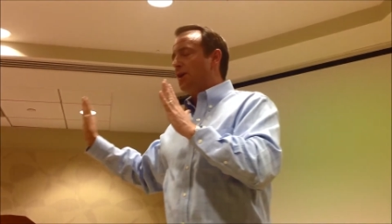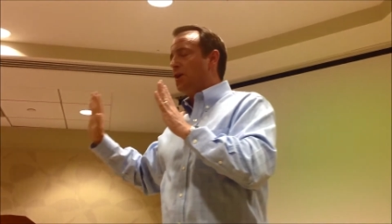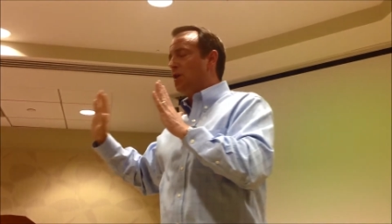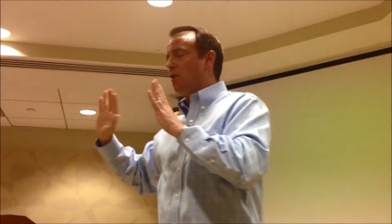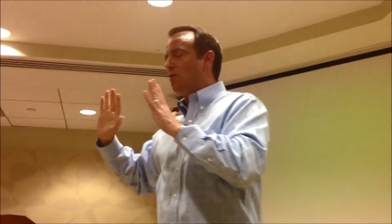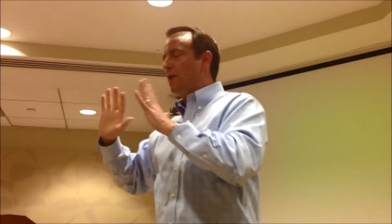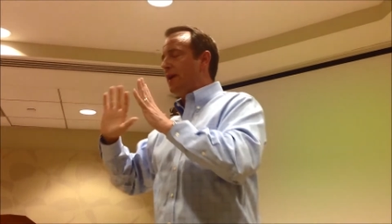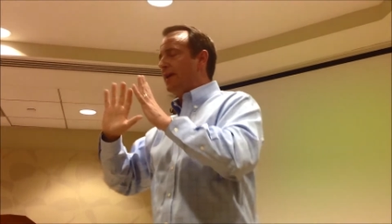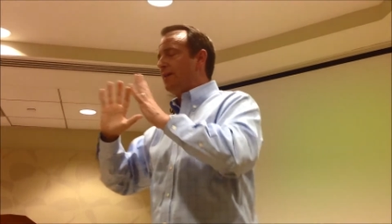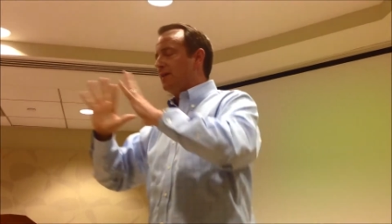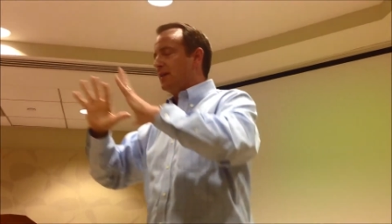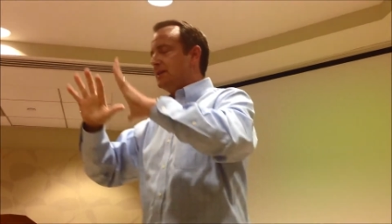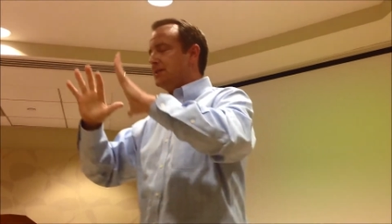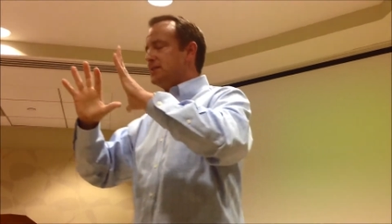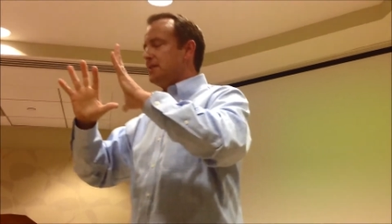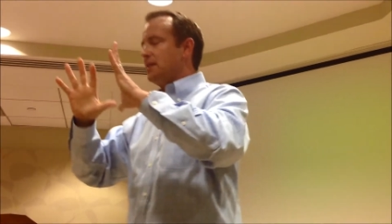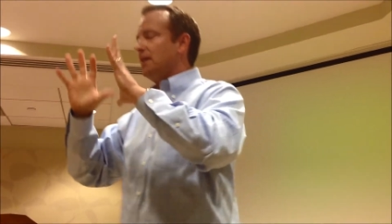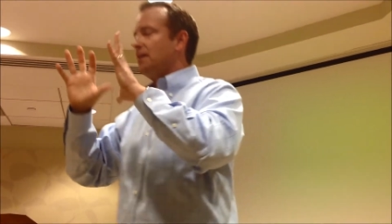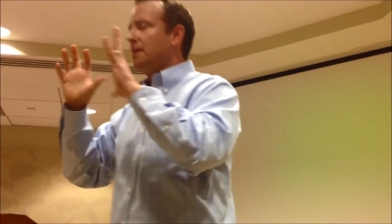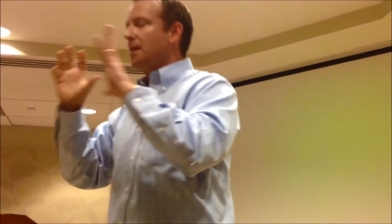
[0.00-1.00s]
to go here
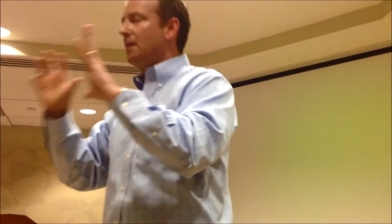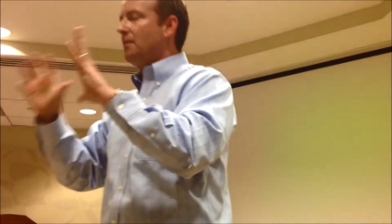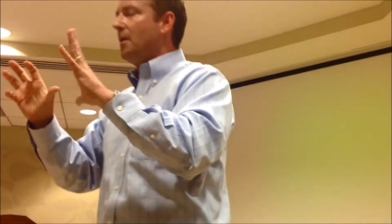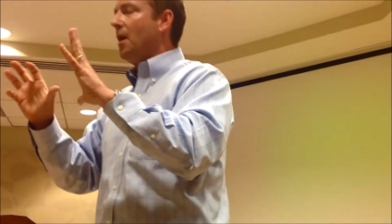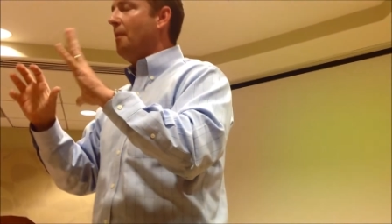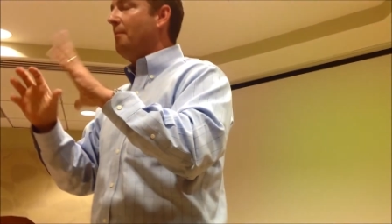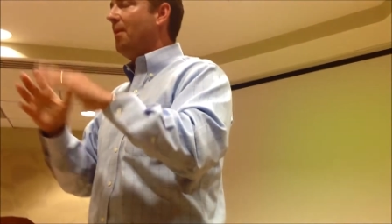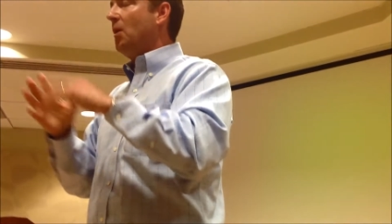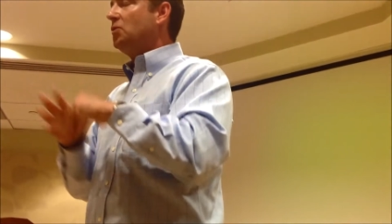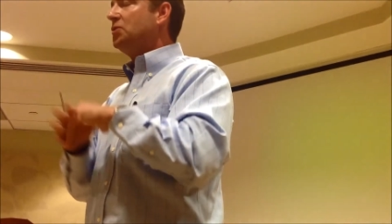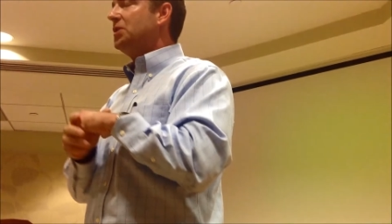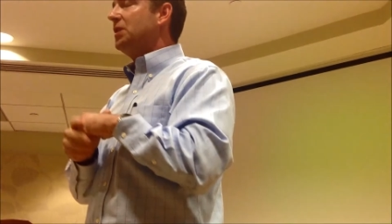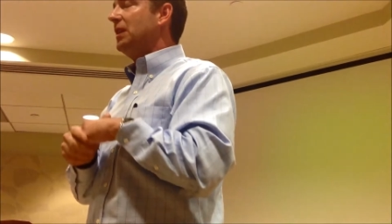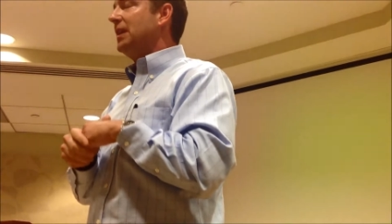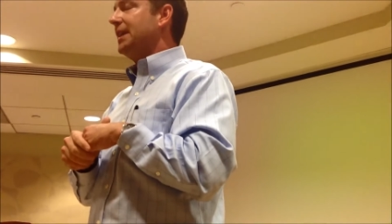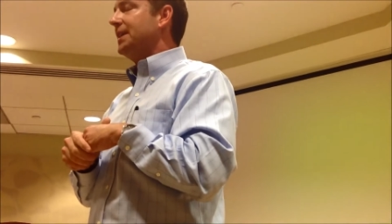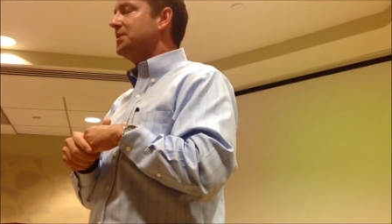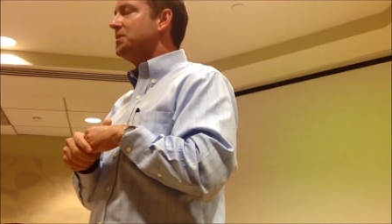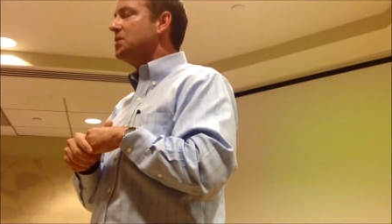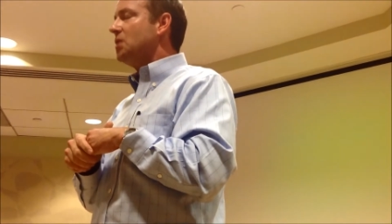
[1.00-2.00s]
because
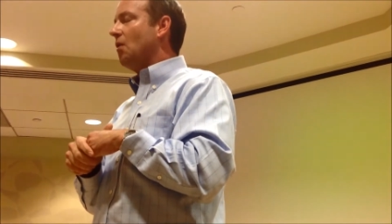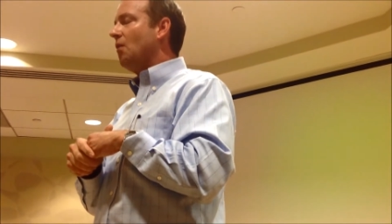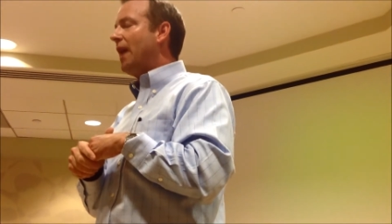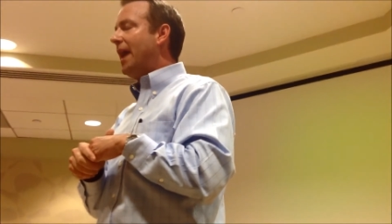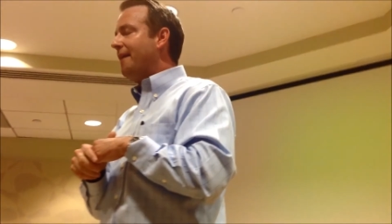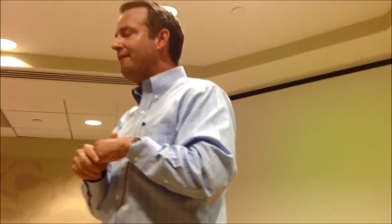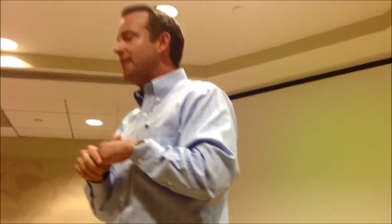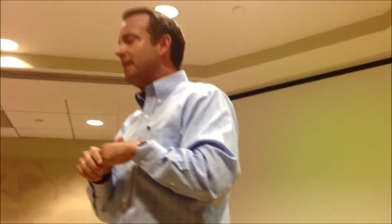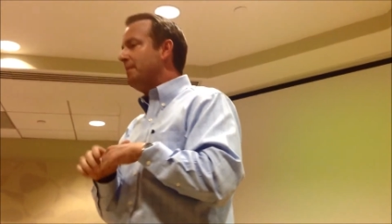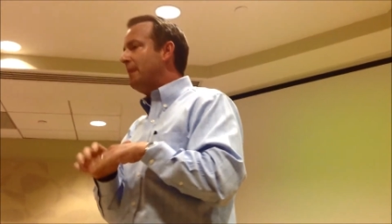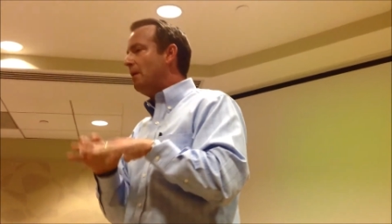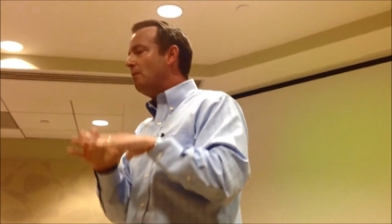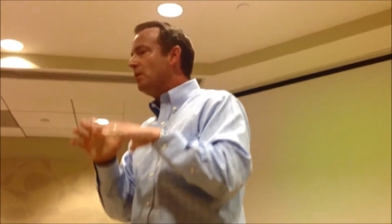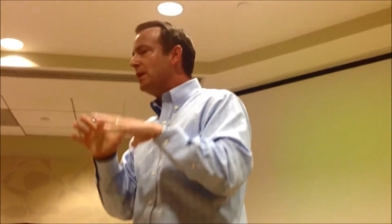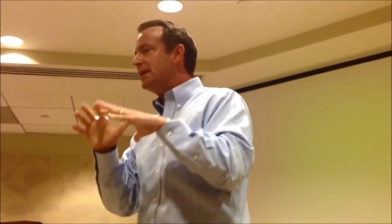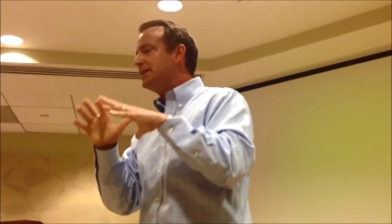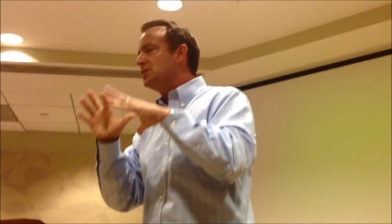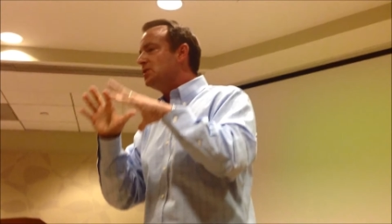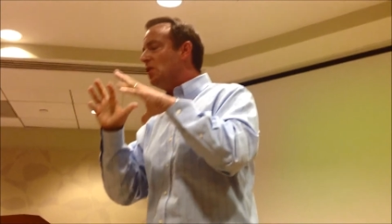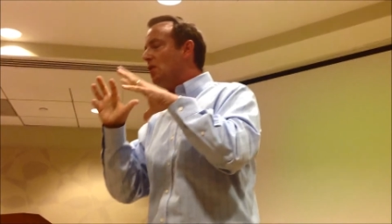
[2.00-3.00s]
emotionally it's so heavy, but
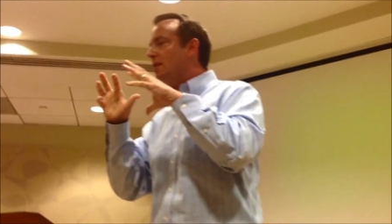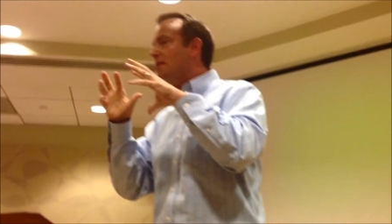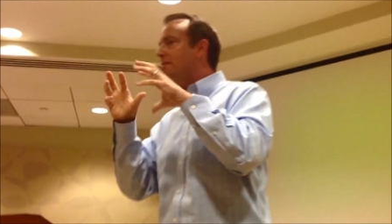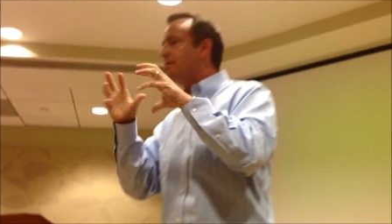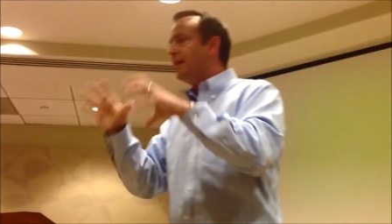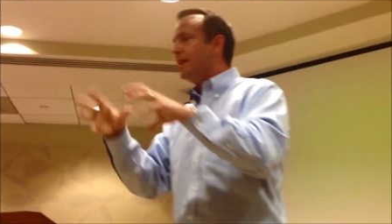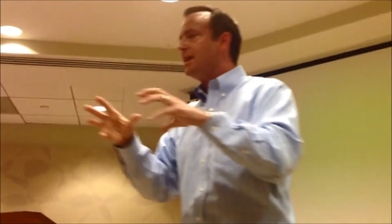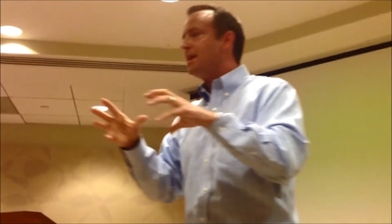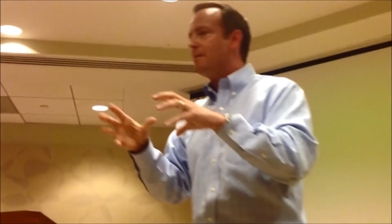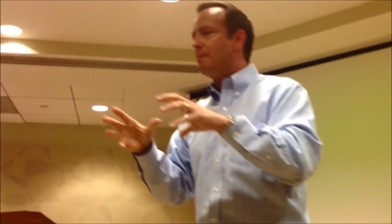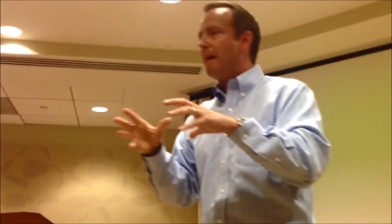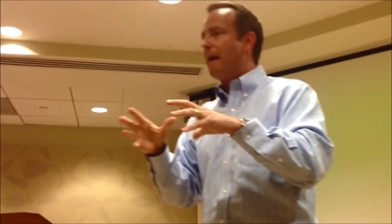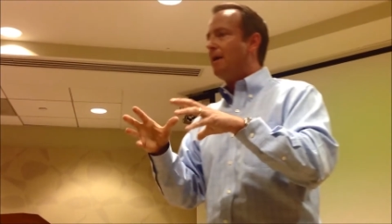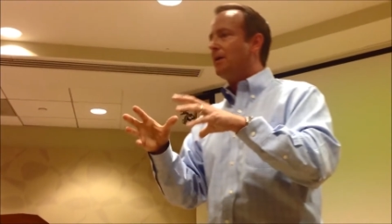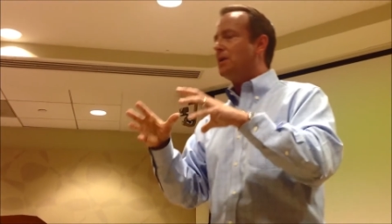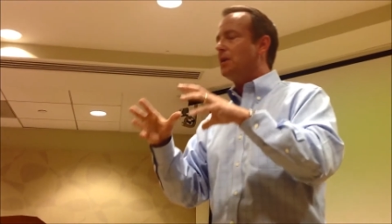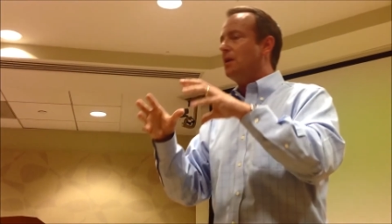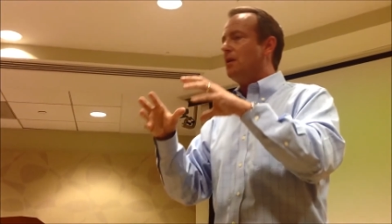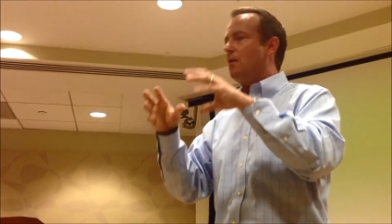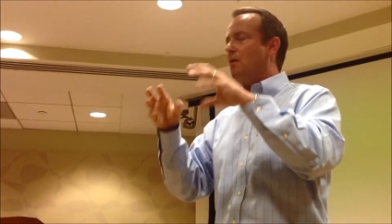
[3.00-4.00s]
when I started thinking
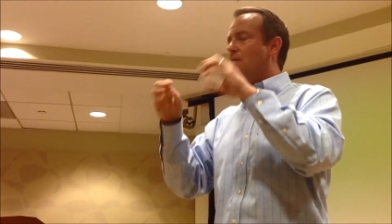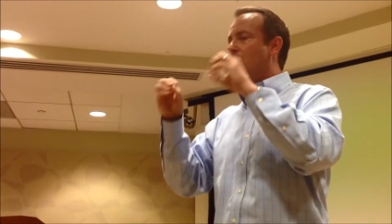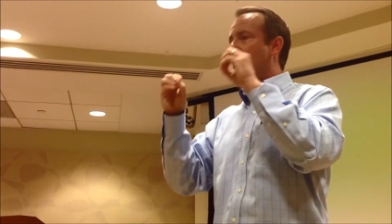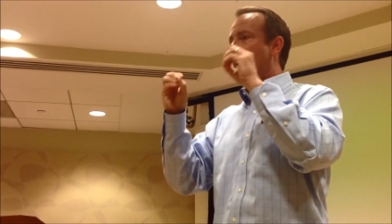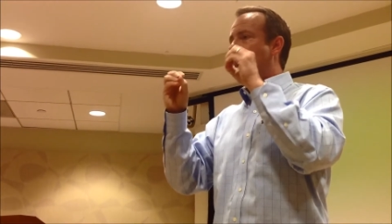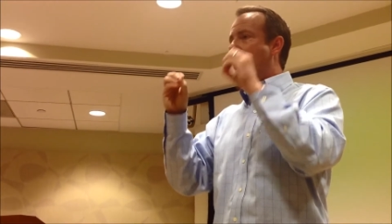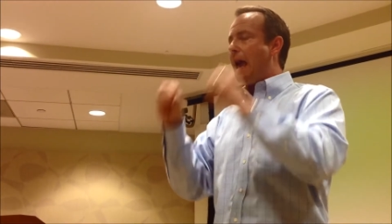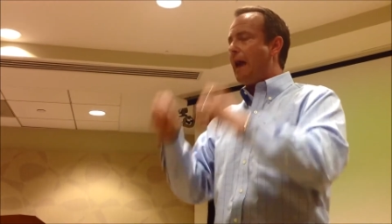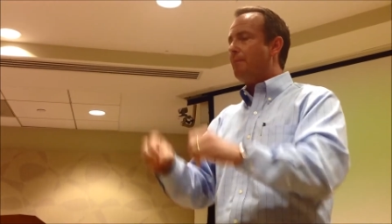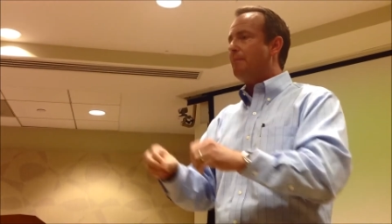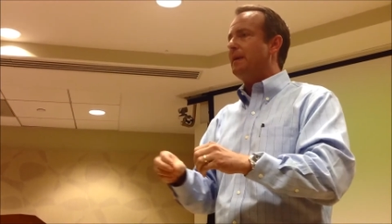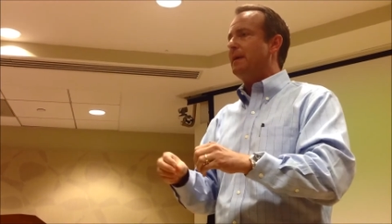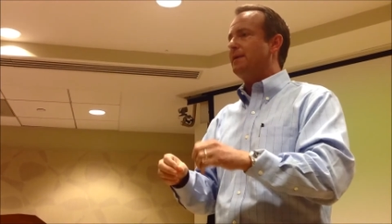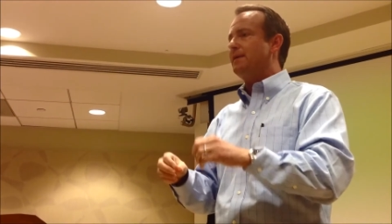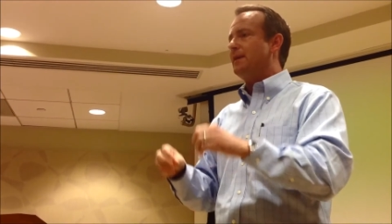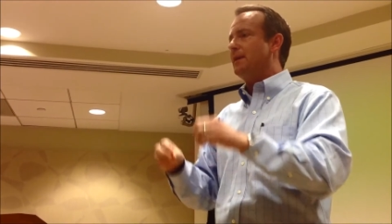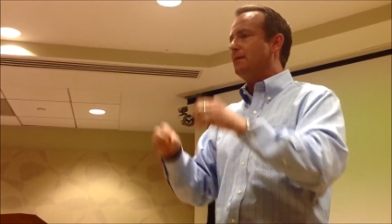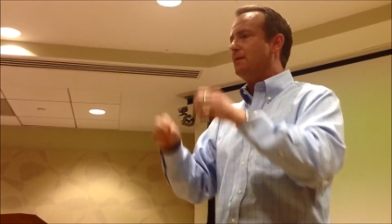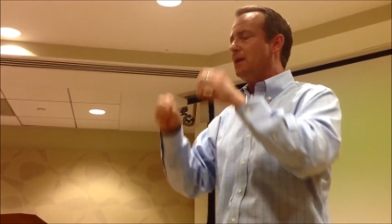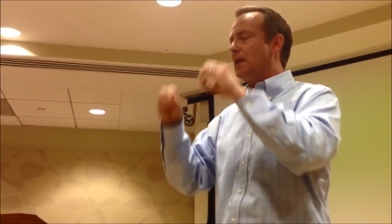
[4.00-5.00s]
about, you know, what
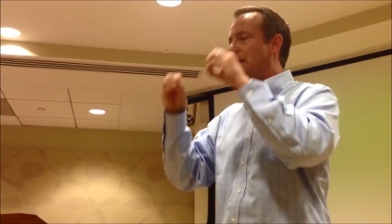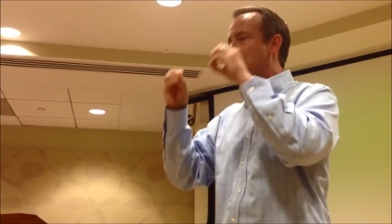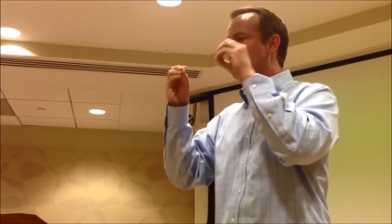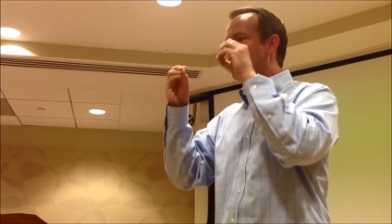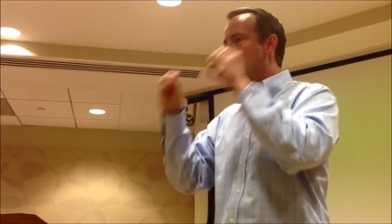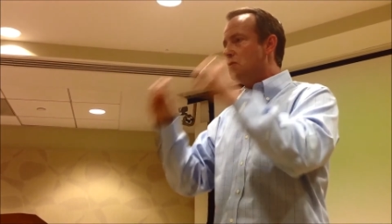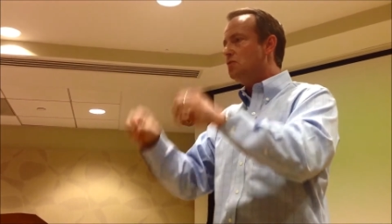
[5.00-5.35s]
happened in